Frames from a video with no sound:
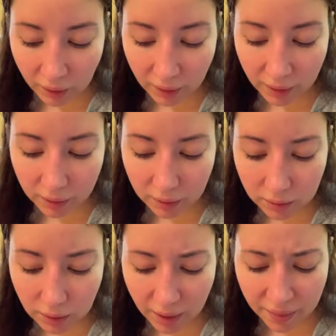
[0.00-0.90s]

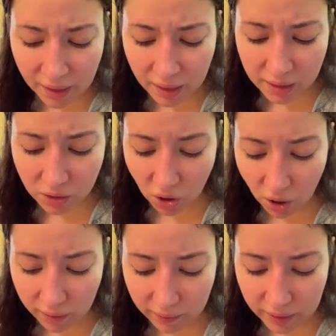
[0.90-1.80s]
And I think I
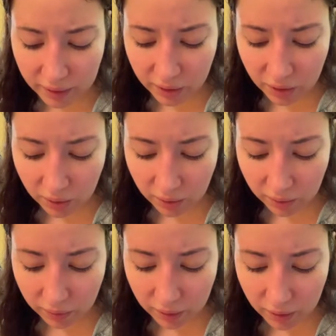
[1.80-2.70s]
saw a
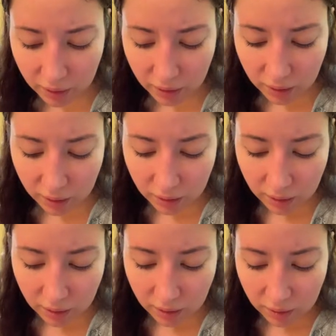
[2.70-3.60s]
video,
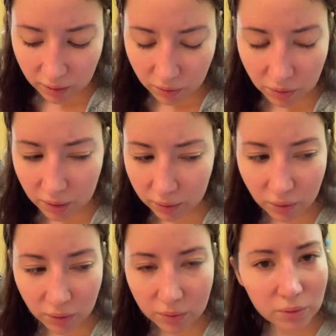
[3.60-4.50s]
I don't
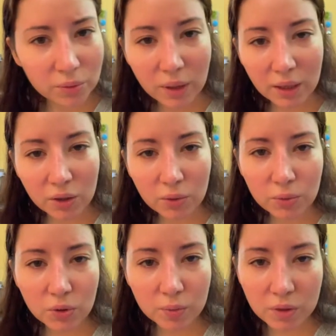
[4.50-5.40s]
know, through like
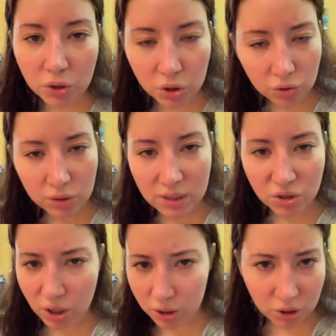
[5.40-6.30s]
YouTube search or
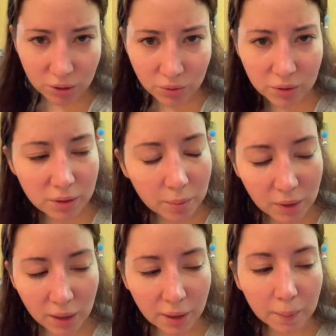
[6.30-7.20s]
suggestions or
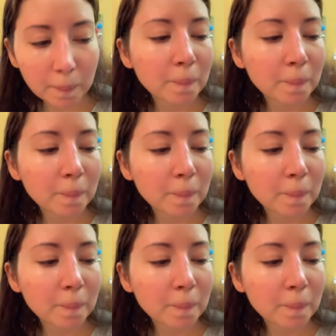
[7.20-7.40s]
something,